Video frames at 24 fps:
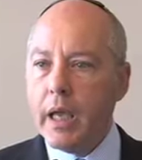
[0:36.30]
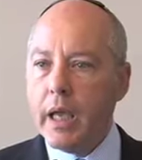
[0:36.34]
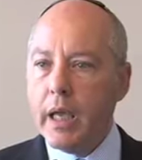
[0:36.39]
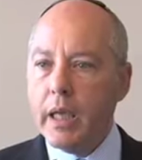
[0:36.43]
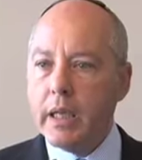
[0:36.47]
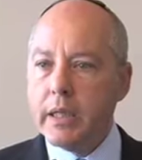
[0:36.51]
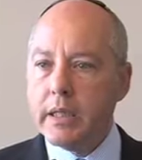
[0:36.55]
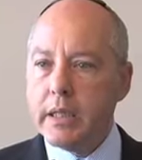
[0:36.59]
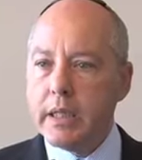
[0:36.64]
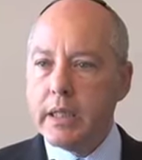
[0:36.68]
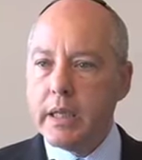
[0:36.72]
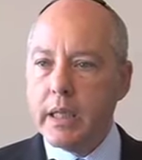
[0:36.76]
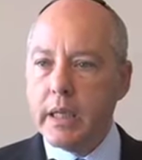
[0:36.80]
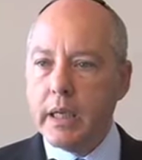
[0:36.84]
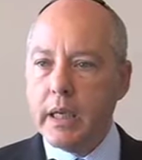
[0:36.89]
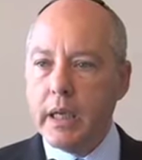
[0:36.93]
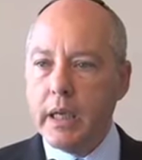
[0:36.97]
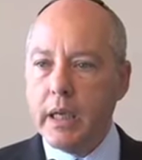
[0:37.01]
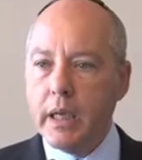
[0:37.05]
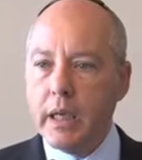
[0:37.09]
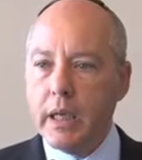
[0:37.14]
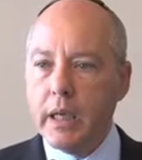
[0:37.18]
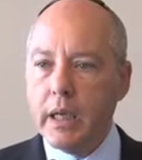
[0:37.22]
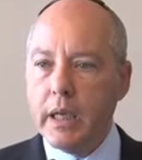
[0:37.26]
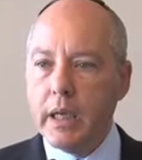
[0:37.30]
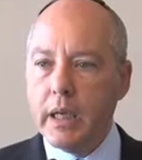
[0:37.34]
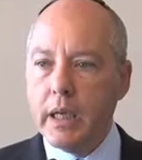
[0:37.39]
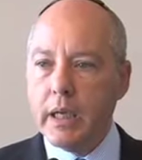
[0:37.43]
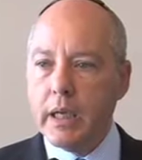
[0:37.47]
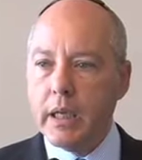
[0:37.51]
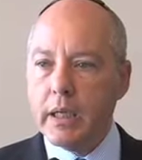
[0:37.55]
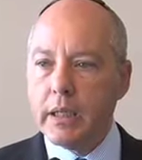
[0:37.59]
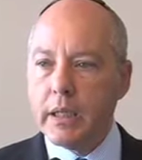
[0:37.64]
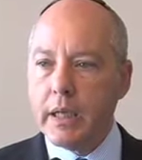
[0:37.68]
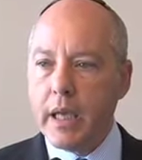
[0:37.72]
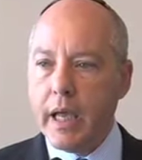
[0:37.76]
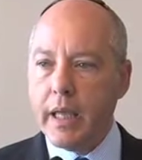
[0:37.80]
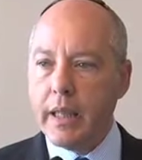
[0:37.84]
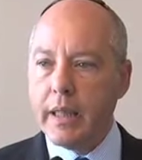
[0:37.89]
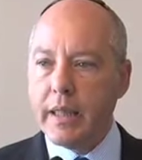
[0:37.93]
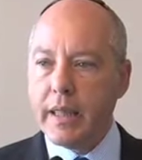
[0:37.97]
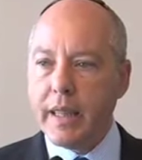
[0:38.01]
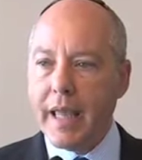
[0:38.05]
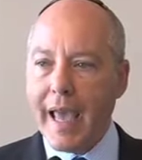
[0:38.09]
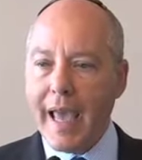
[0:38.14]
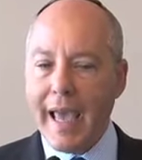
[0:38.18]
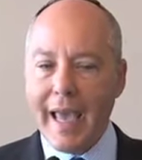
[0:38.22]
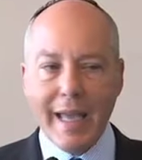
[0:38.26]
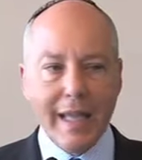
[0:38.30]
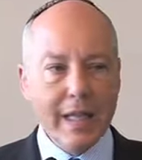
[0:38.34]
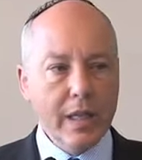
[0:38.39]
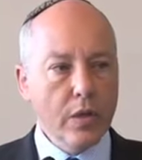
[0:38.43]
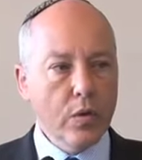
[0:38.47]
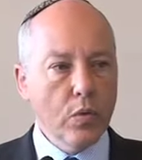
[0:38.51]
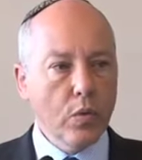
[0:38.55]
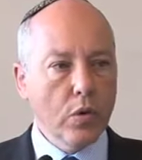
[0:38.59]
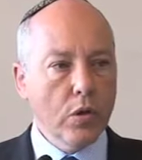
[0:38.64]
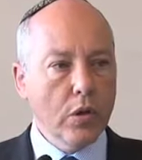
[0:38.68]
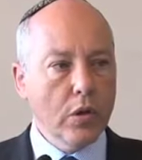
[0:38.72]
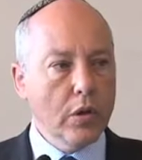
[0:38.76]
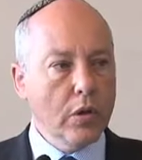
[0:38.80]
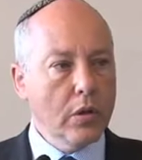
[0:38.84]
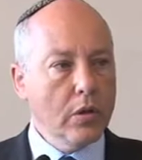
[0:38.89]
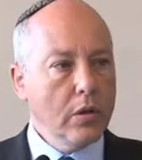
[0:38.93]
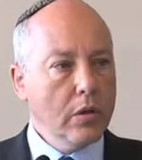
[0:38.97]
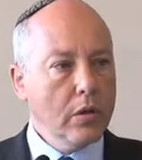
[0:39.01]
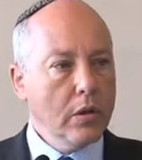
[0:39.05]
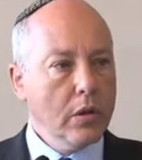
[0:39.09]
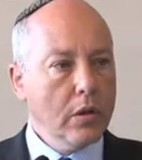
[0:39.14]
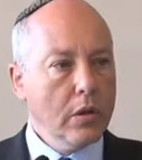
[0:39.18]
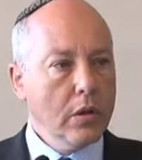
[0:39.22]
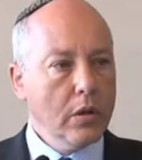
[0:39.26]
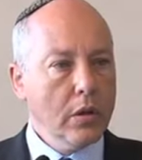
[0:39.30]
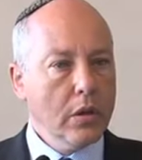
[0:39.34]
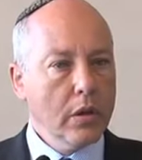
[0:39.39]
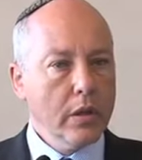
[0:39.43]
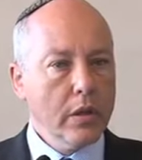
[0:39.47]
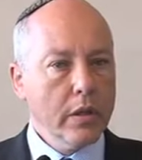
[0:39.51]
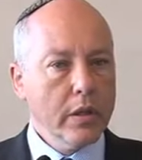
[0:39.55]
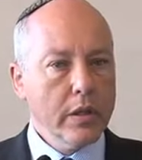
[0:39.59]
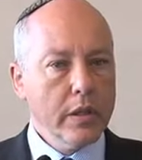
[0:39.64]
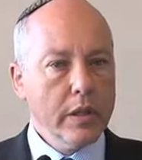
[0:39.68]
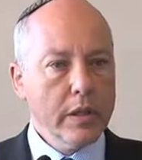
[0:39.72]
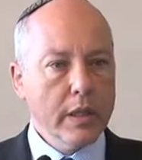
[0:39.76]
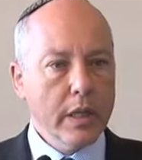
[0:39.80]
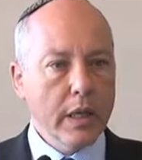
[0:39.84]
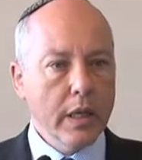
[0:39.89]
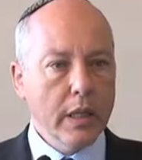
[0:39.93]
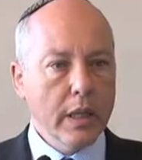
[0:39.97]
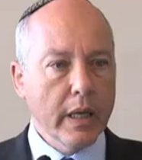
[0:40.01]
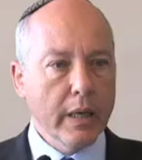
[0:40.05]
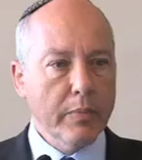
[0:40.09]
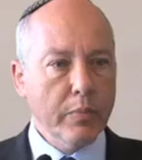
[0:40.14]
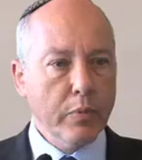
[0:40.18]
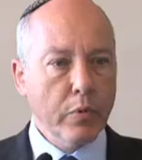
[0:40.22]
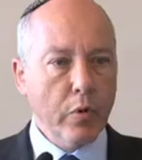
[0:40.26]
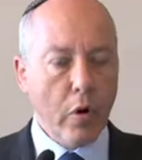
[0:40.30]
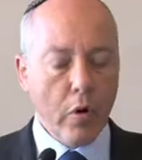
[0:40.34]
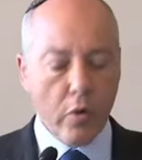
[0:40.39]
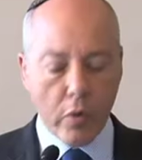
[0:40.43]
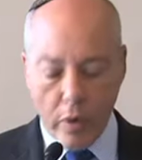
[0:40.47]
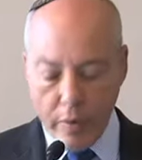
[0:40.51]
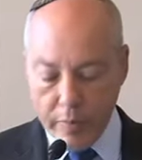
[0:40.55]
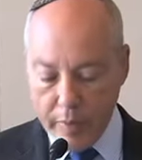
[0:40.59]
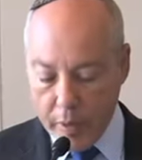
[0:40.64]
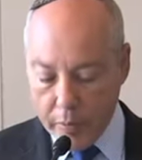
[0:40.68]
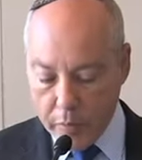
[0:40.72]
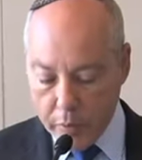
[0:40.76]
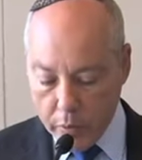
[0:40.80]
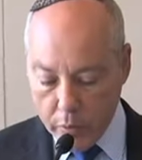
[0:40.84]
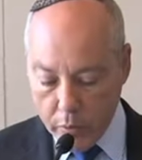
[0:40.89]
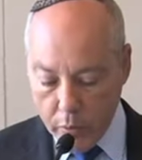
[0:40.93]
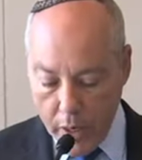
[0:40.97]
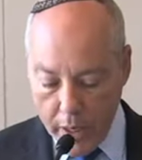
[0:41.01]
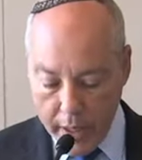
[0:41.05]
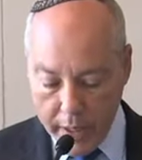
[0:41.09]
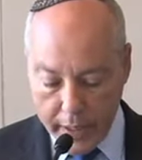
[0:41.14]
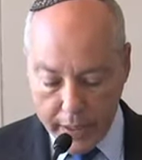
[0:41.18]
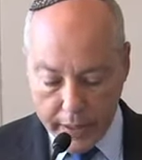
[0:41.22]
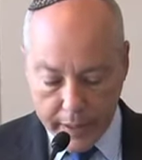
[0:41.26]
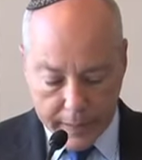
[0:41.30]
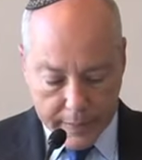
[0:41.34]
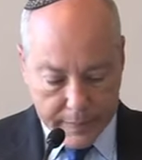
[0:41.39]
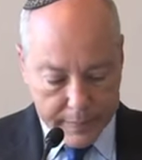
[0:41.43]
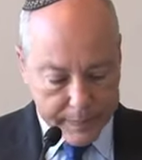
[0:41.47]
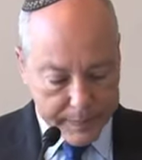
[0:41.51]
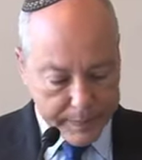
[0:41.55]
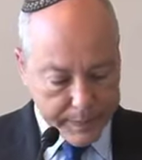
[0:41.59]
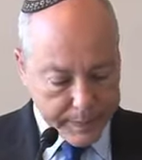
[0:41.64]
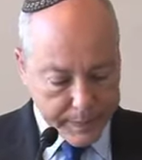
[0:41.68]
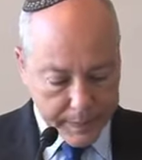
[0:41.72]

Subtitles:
It's the 10th annual CLE program that we're running,